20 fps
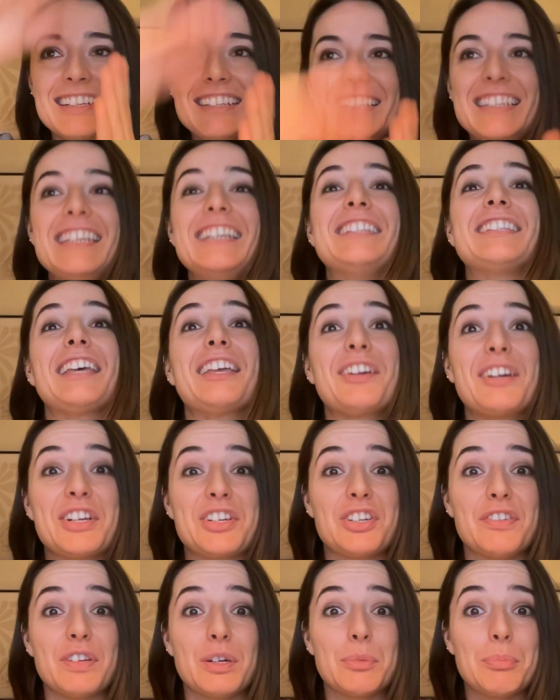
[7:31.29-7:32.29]

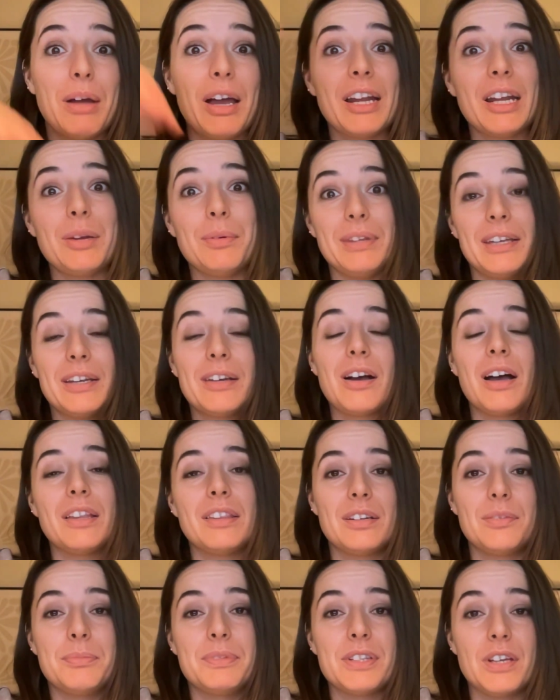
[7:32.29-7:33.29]
deceleration of their body, when they caught
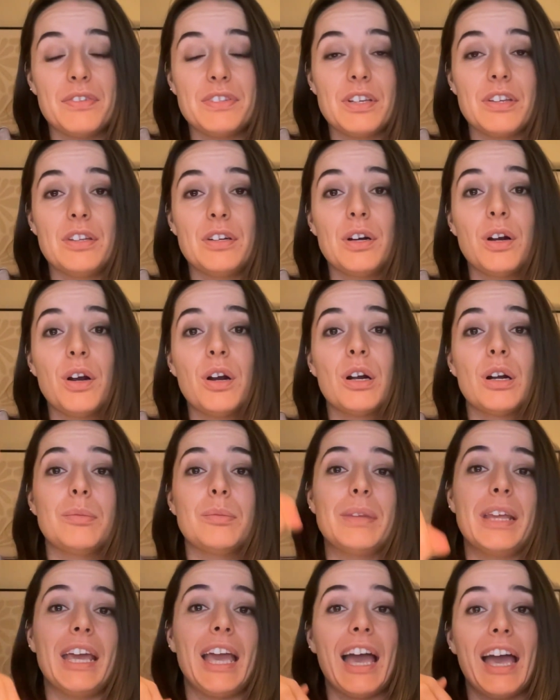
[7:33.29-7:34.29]
themselves on their arm,
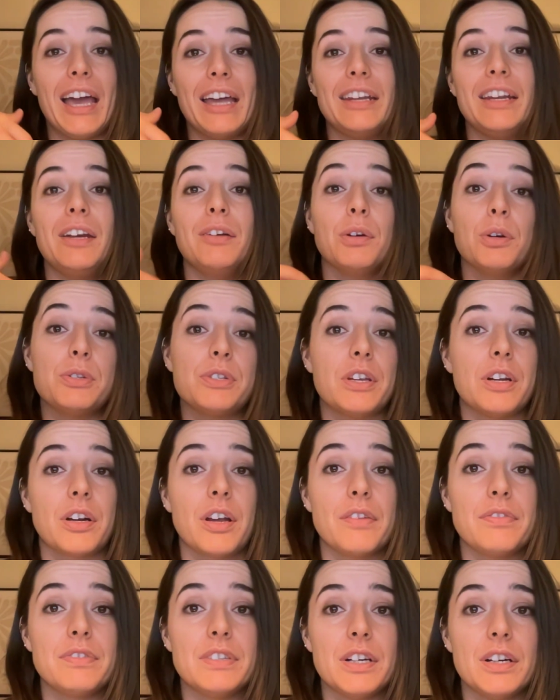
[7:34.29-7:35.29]
they had a rotator
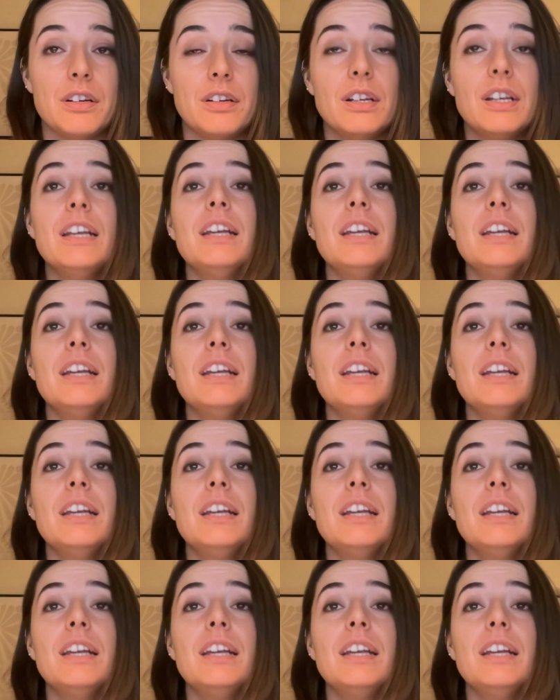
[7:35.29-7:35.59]
cuff tear.